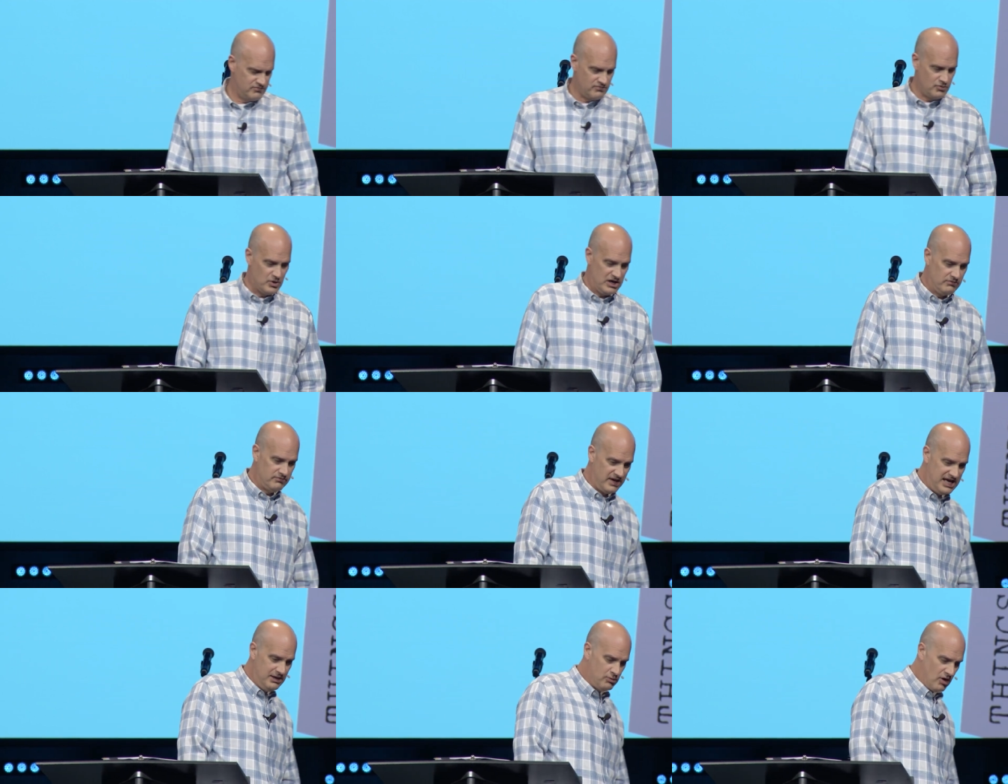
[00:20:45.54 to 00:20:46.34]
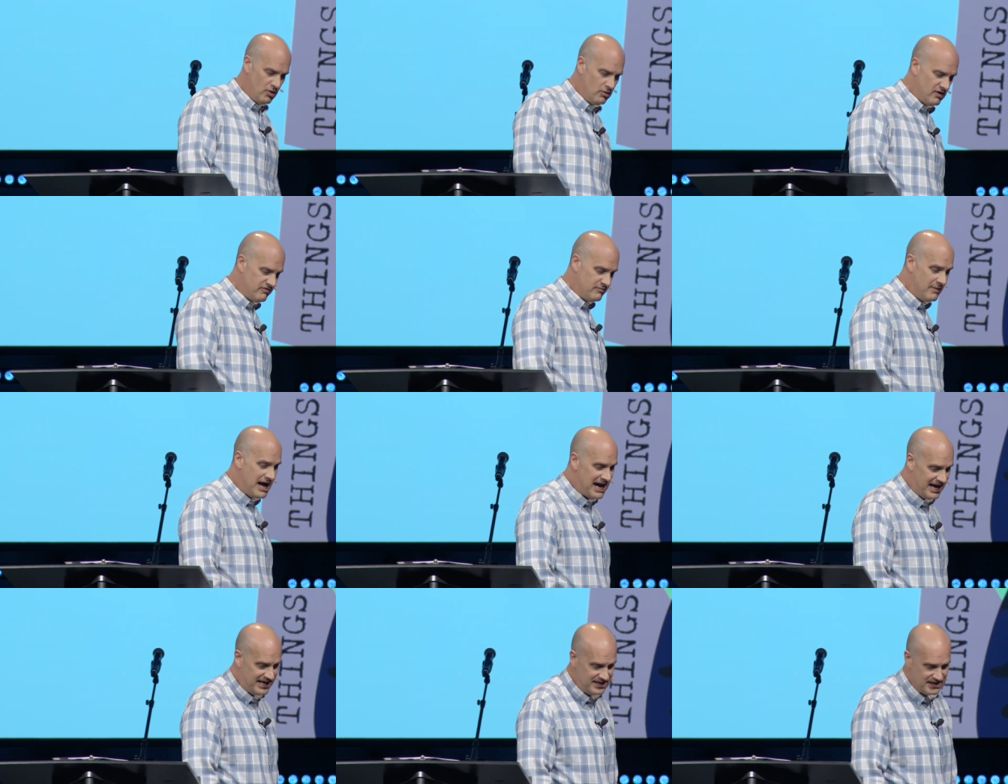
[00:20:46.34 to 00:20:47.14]
well, hero of
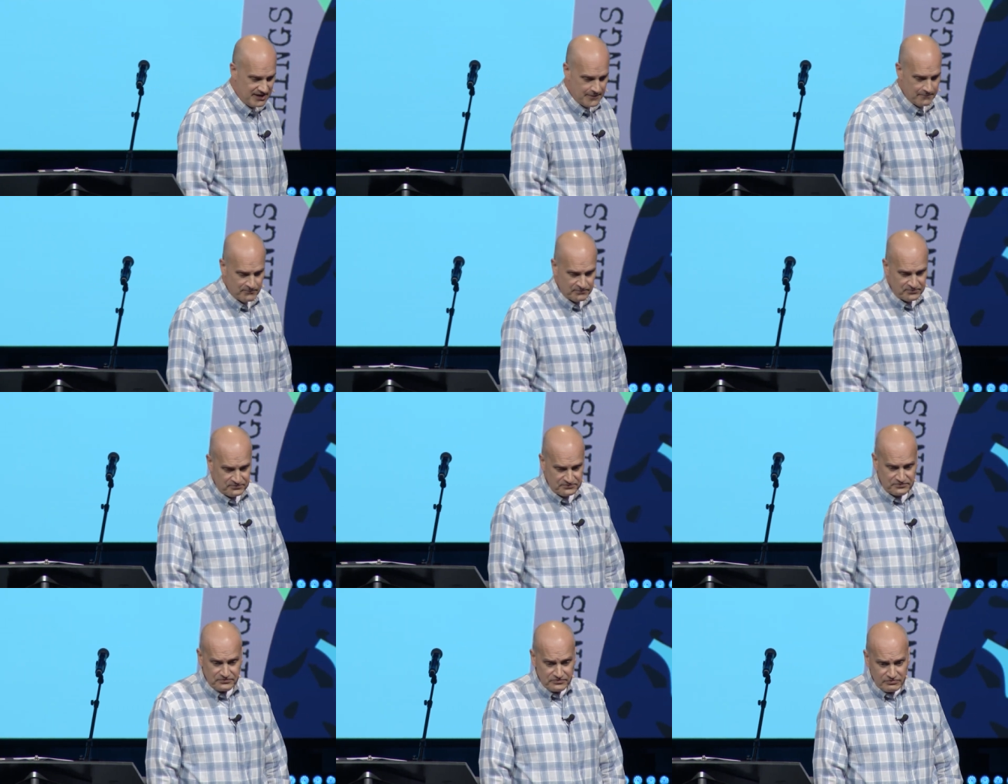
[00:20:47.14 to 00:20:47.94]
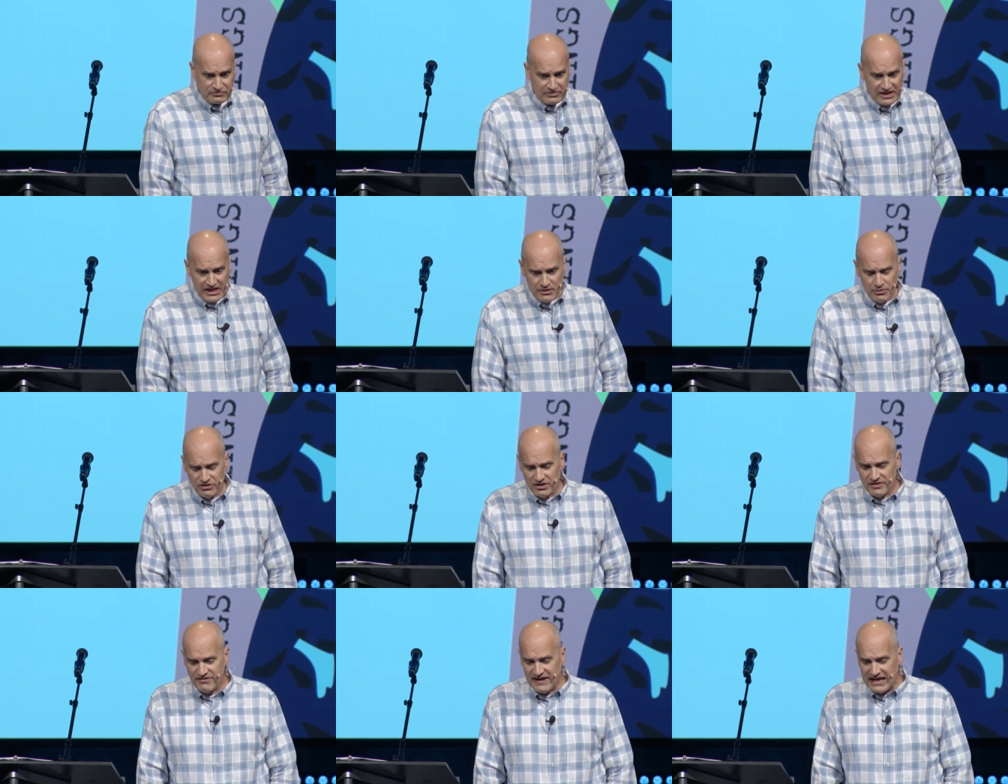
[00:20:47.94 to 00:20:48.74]
mine, who's
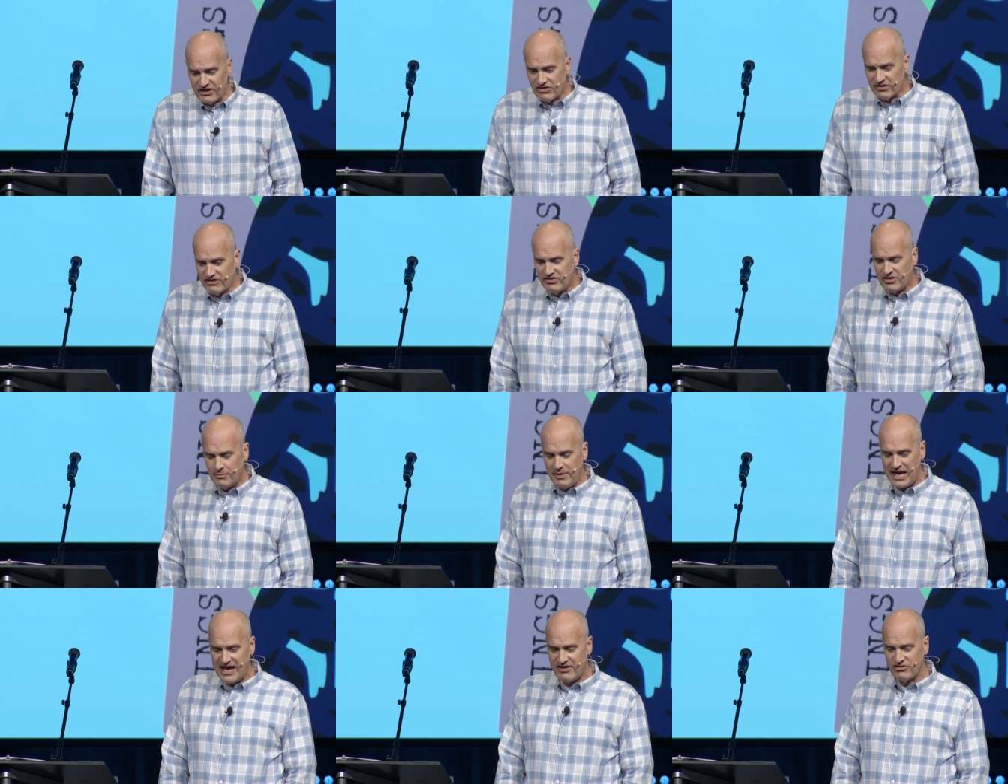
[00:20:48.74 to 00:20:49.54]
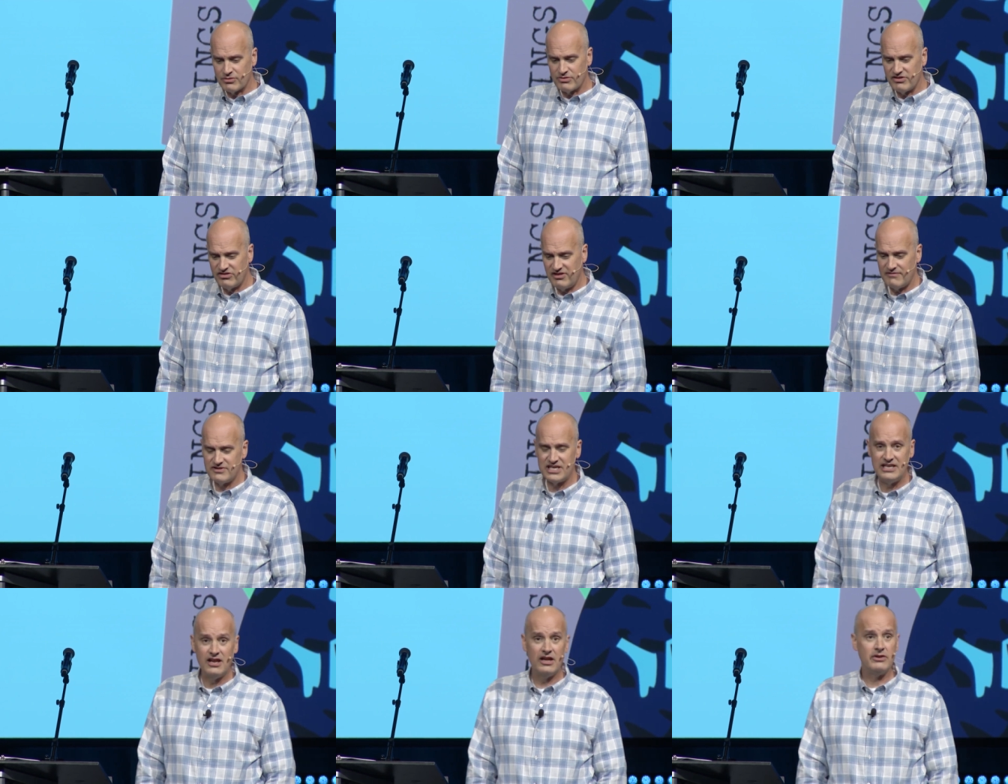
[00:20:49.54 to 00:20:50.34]
an evangelist and a pastor in the
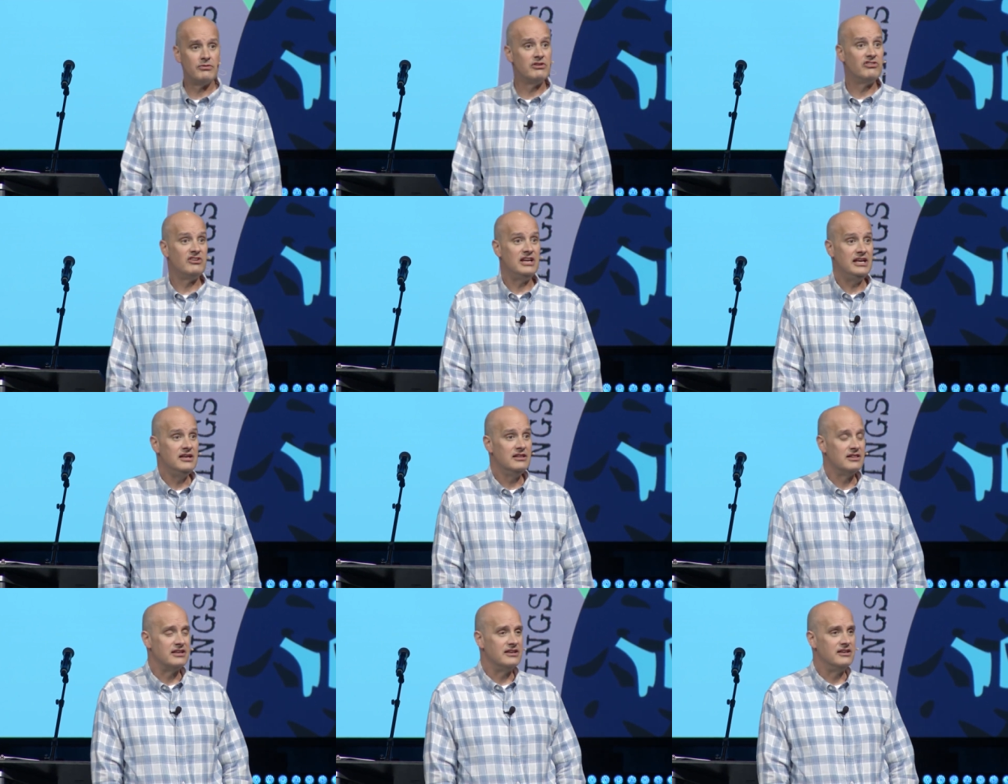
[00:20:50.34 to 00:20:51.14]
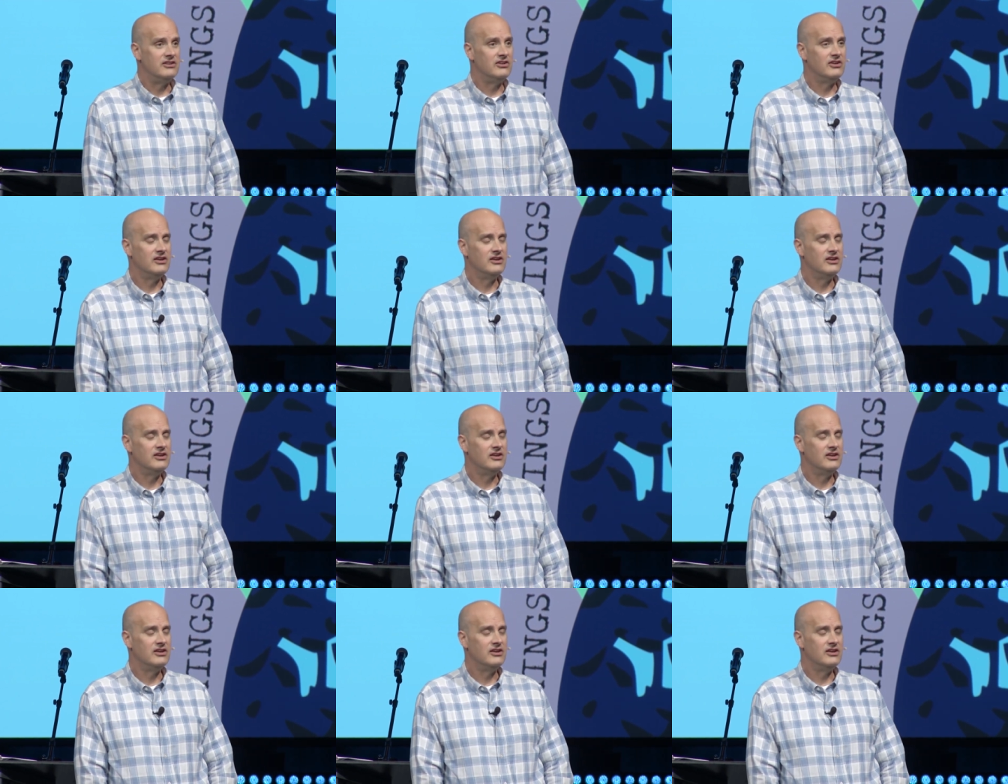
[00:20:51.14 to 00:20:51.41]
seventeen hundreds in England,